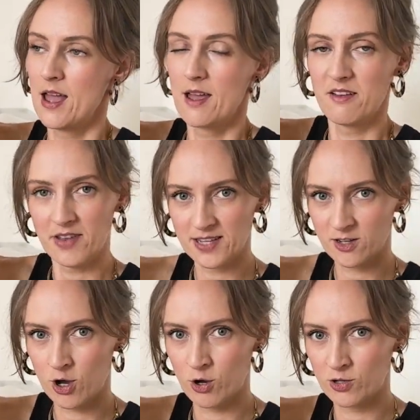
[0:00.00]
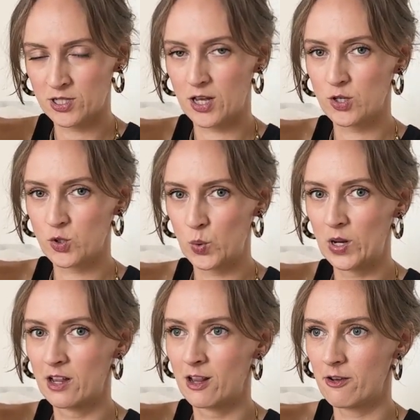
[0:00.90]
viscose
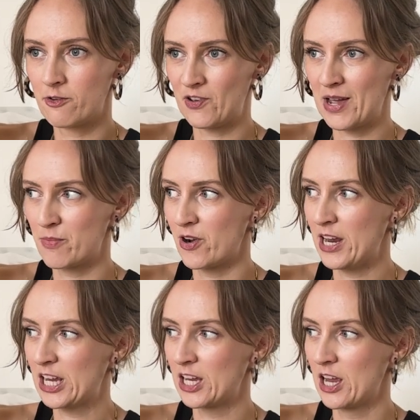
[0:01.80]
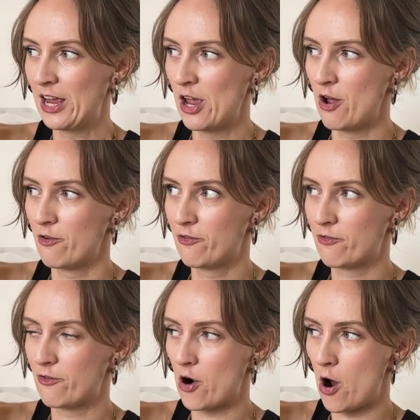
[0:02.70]
twill fabric
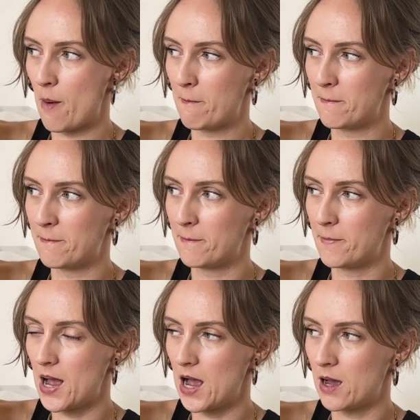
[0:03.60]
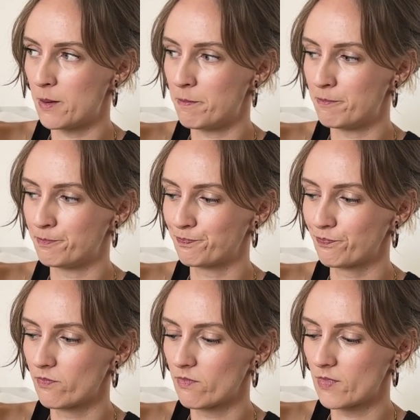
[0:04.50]
from
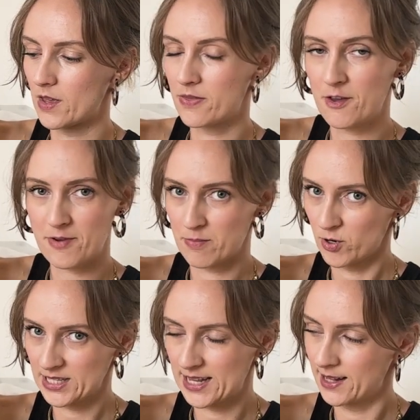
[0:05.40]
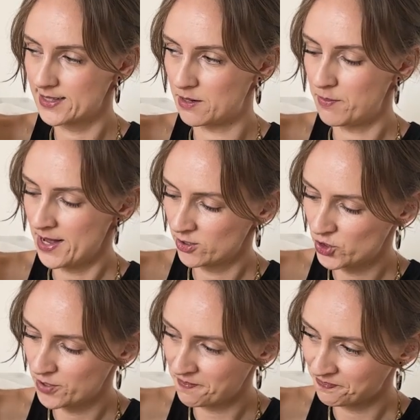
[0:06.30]
the fabric sales in
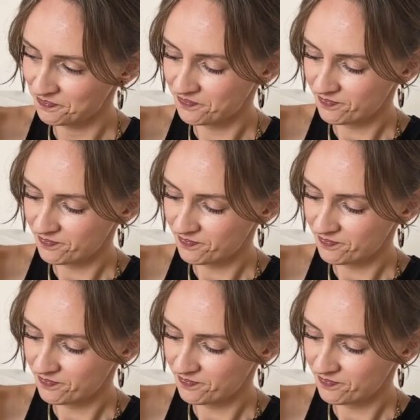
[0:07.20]
Belgium.